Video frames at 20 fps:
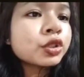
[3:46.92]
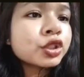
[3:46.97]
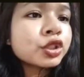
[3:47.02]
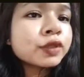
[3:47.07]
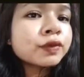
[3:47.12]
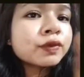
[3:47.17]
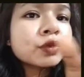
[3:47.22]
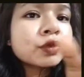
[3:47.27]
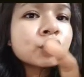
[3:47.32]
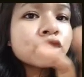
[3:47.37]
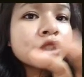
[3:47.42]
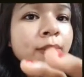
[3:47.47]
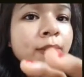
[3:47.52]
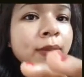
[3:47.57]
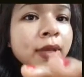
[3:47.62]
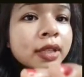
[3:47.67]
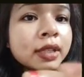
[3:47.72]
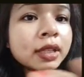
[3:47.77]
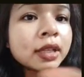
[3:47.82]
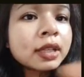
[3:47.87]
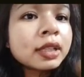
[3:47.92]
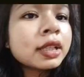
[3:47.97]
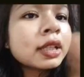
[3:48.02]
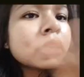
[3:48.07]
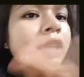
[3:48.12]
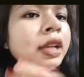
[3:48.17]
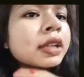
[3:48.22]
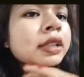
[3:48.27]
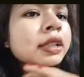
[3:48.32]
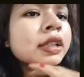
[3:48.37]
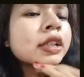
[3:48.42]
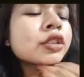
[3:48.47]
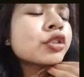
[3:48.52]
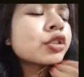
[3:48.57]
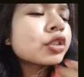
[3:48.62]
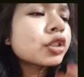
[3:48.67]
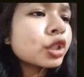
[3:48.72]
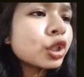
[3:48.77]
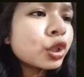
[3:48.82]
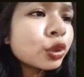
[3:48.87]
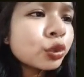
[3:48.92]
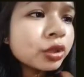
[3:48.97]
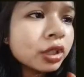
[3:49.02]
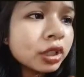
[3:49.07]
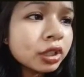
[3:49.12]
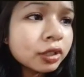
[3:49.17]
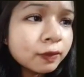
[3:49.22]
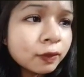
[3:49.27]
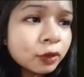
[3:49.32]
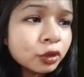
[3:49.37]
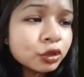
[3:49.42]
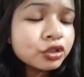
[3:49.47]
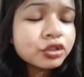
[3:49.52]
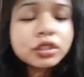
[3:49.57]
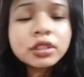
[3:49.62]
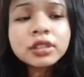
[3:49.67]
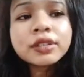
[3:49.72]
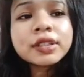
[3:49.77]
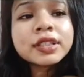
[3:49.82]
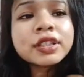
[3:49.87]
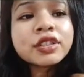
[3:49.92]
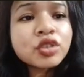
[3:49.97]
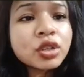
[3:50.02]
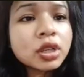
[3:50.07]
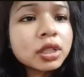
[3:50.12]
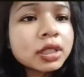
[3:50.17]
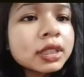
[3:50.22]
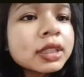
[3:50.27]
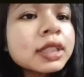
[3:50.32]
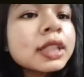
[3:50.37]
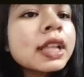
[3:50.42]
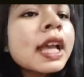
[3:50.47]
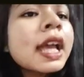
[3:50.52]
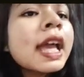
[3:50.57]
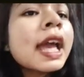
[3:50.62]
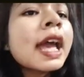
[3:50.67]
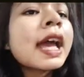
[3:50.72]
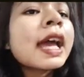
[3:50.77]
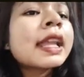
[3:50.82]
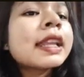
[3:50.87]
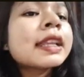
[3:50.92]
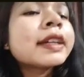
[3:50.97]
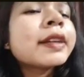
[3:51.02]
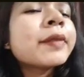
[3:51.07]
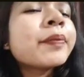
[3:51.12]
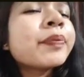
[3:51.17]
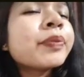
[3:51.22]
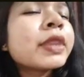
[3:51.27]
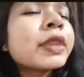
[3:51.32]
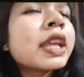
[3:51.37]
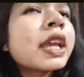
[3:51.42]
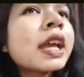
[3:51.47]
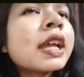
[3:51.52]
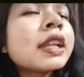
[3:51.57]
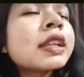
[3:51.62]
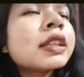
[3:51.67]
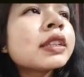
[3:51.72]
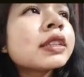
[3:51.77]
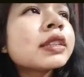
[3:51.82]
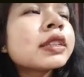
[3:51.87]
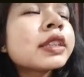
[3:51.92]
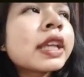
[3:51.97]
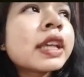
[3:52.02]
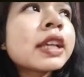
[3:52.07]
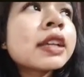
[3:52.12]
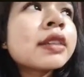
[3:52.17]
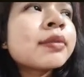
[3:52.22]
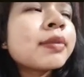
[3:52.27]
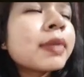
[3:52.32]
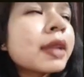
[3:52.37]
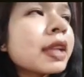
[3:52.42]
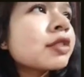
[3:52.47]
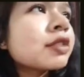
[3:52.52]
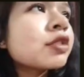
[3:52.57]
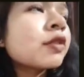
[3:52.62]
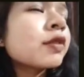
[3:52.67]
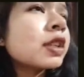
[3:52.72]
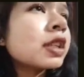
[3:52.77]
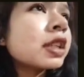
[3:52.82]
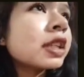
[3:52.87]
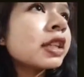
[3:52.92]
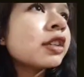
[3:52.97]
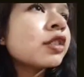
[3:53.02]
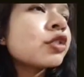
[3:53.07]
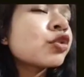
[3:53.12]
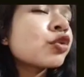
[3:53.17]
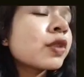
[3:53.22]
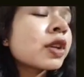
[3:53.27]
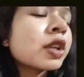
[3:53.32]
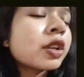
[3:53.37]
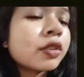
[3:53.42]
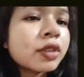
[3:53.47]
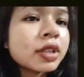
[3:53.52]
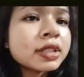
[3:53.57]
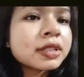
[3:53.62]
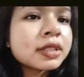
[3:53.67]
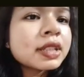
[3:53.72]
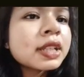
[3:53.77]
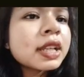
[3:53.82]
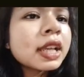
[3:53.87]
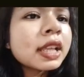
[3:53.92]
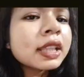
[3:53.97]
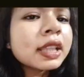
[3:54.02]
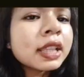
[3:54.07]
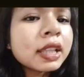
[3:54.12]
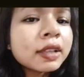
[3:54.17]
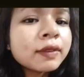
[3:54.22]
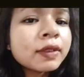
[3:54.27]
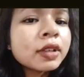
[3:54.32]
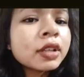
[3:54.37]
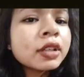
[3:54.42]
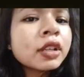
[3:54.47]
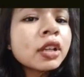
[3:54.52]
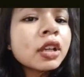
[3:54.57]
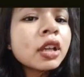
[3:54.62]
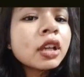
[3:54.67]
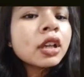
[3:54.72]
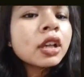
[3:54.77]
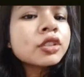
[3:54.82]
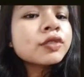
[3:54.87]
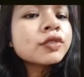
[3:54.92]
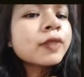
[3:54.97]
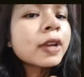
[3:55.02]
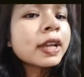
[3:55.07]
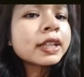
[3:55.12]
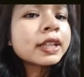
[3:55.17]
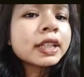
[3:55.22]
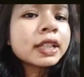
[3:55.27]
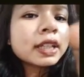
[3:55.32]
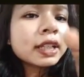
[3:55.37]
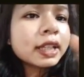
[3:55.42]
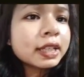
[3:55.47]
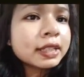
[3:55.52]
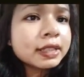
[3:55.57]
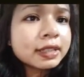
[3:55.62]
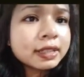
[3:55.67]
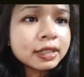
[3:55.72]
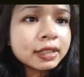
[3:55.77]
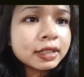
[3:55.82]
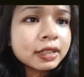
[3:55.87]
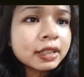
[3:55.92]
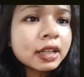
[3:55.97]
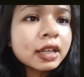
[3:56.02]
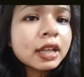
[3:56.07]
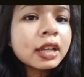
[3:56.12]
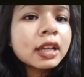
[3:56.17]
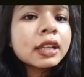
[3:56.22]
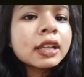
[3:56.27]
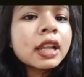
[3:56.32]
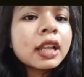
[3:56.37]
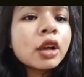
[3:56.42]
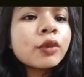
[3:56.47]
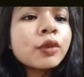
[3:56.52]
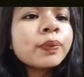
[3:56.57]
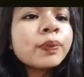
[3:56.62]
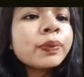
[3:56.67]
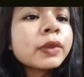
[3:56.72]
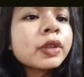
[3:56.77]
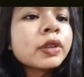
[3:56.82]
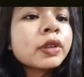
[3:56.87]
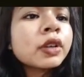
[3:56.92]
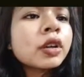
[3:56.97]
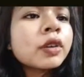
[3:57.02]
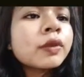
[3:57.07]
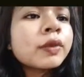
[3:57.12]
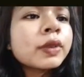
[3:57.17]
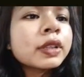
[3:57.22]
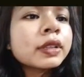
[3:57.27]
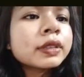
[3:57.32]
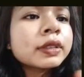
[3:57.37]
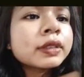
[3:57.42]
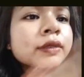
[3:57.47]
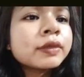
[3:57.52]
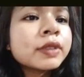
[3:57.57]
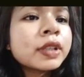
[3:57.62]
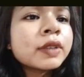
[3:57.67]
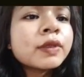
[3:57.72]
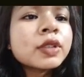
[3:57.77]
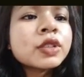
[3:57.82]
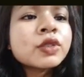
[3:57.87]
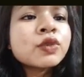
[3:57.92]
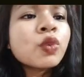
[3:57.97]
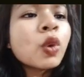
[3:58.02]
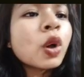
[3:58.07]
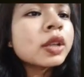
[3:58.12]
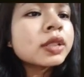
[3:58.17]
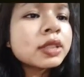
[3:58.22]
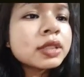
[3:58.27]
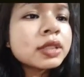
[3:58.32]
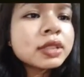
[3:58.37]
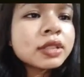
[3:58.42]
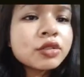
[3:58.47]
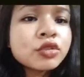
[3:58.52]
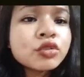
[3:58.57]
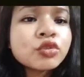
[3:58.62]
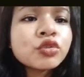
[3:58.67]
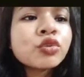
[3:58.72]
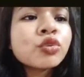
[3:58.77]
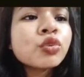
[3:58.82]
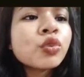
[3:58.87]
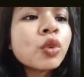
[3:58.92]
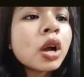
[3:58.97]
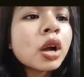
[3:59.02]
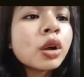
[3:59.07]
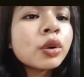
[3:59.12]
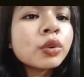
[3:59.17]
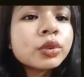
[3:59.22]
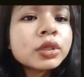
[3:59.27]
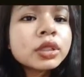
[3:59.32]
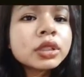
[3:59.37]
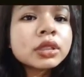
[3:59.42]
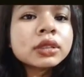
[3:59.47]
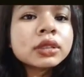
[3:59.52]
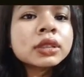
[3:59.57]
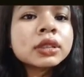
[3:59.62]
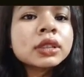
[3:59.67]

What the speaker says: Usha Mehta, they had continued the revolutionary struggle, and they had taken place of the leaders who were arrested, and they were fighting against it. Now there was violence throughout the